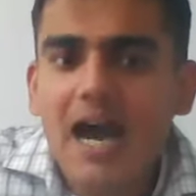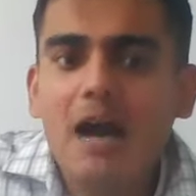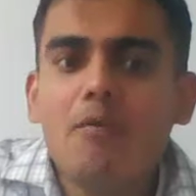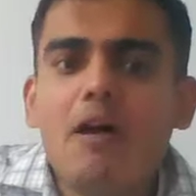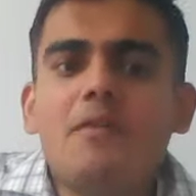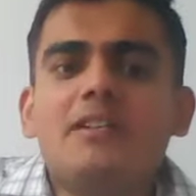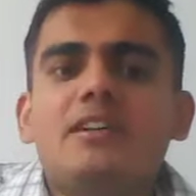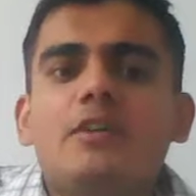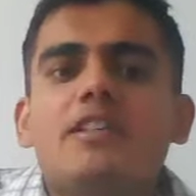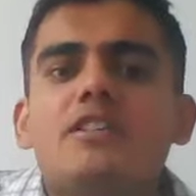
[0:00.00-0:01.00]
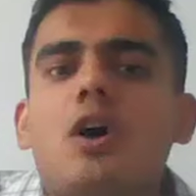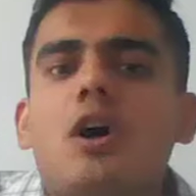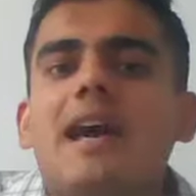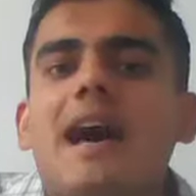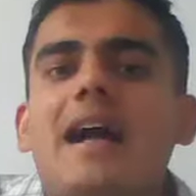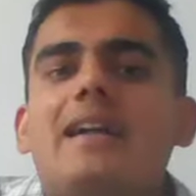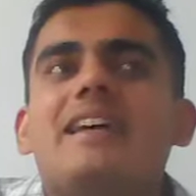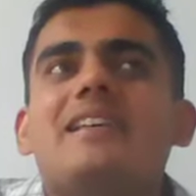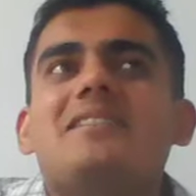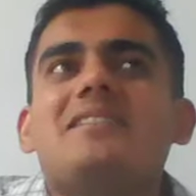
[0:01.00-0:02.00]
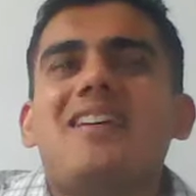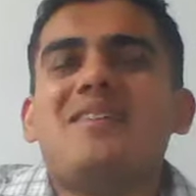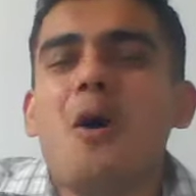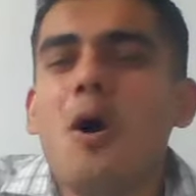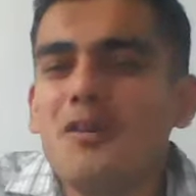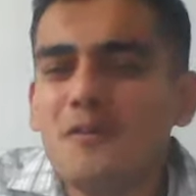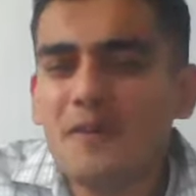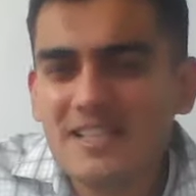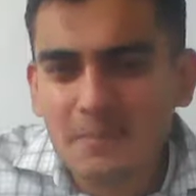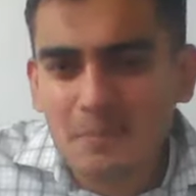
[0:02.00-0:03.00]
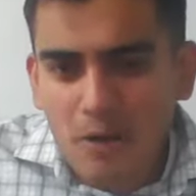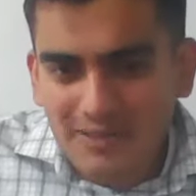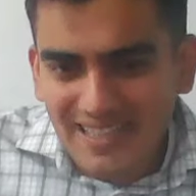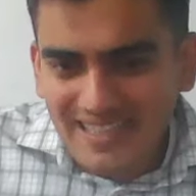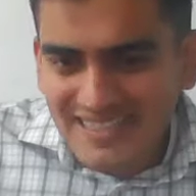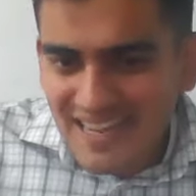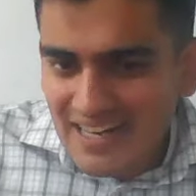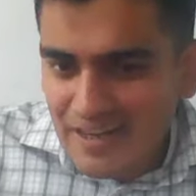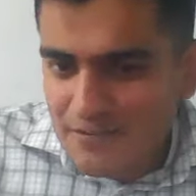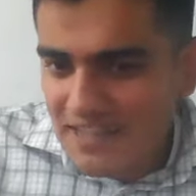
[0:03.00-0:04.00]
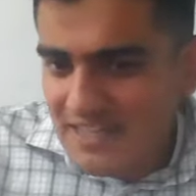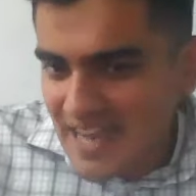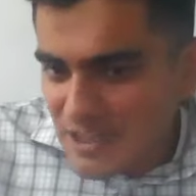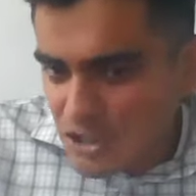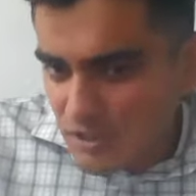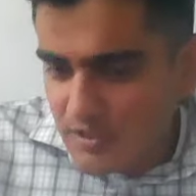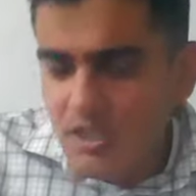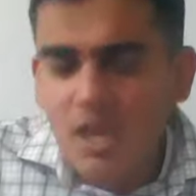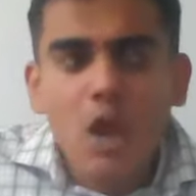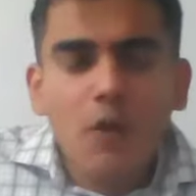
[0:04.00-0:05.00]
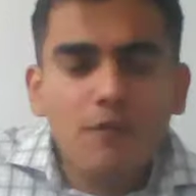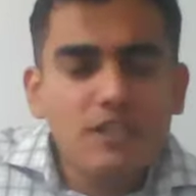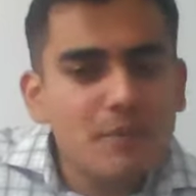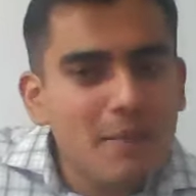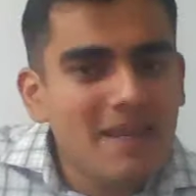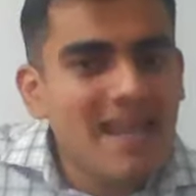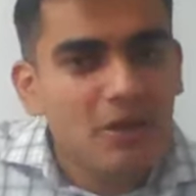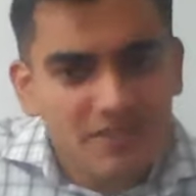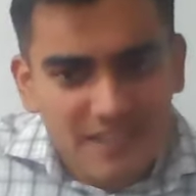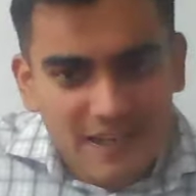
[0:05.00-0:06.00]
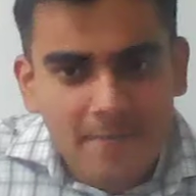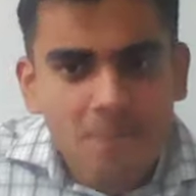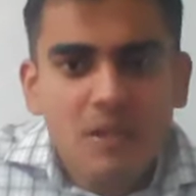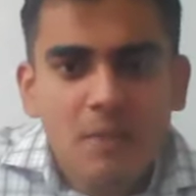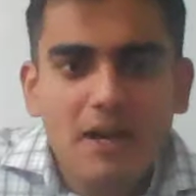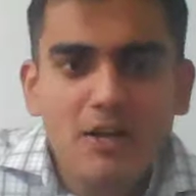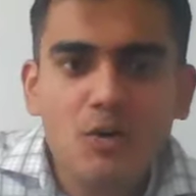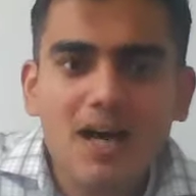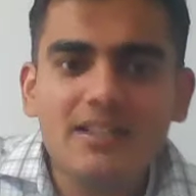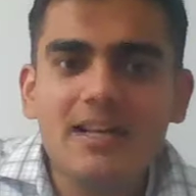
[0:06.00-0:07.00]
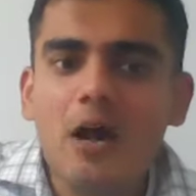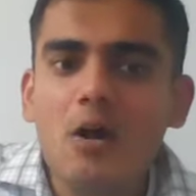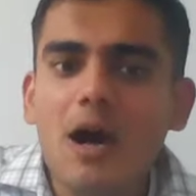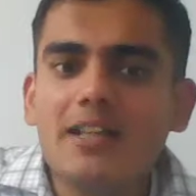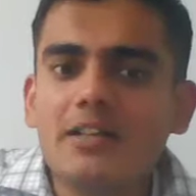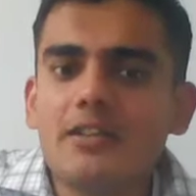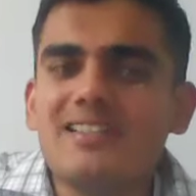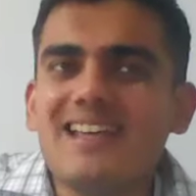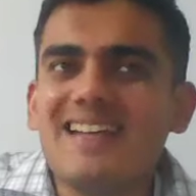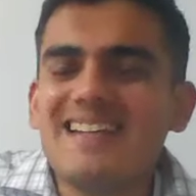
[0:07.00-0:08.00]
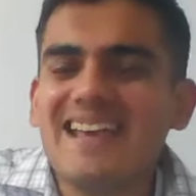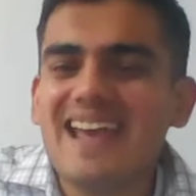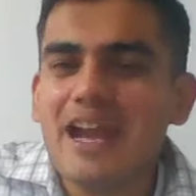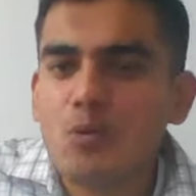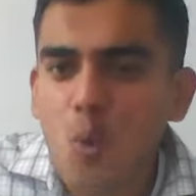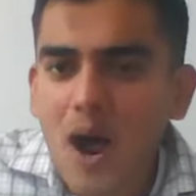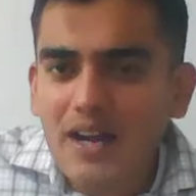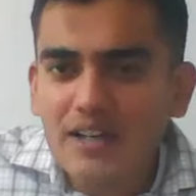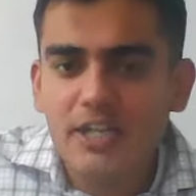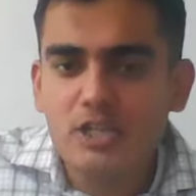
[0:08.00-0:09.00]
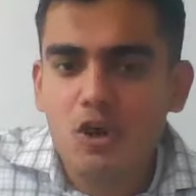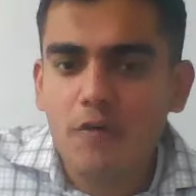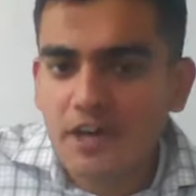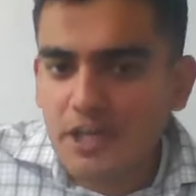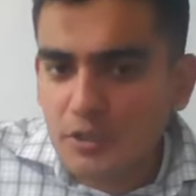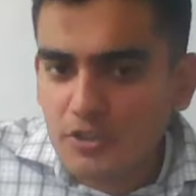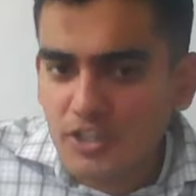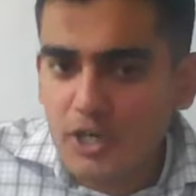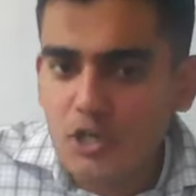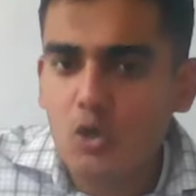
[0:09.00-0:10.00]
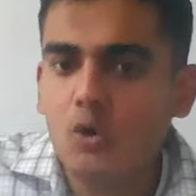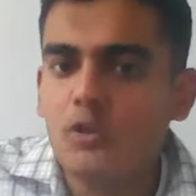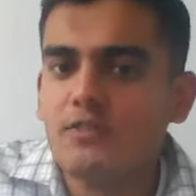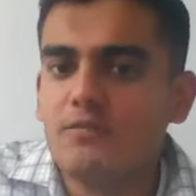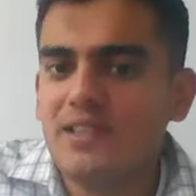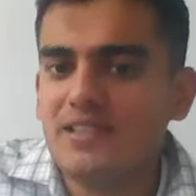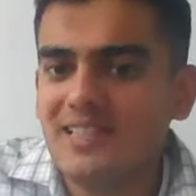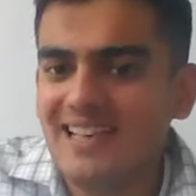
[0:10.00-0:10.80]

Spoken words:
However, the risk on hand is not always about the executive's intentions, which may be innocent, but rather how others can take advantage of reduced controls, whether